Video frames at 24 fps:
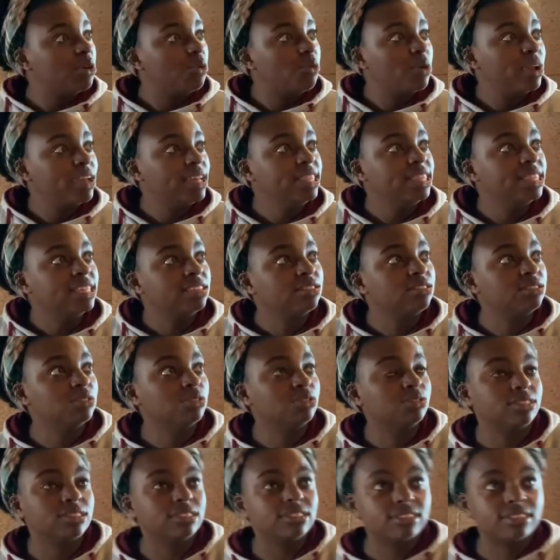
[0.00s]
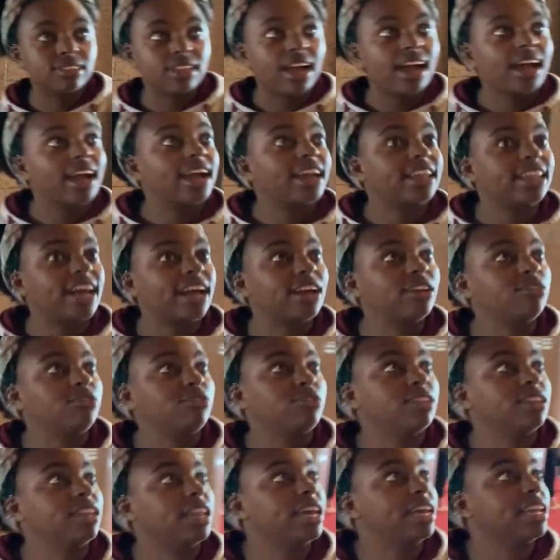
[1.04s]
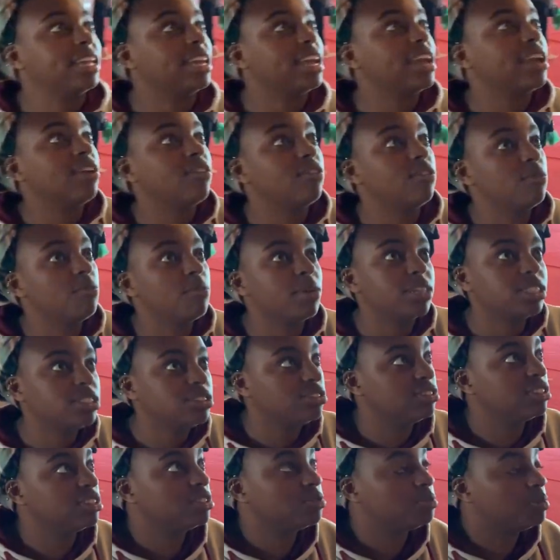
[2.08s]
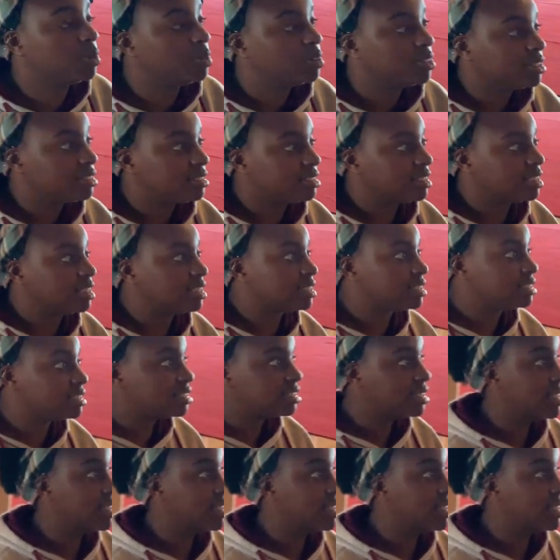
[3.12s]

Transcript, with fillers: The way this looks inside, I feel like everybody should experience this.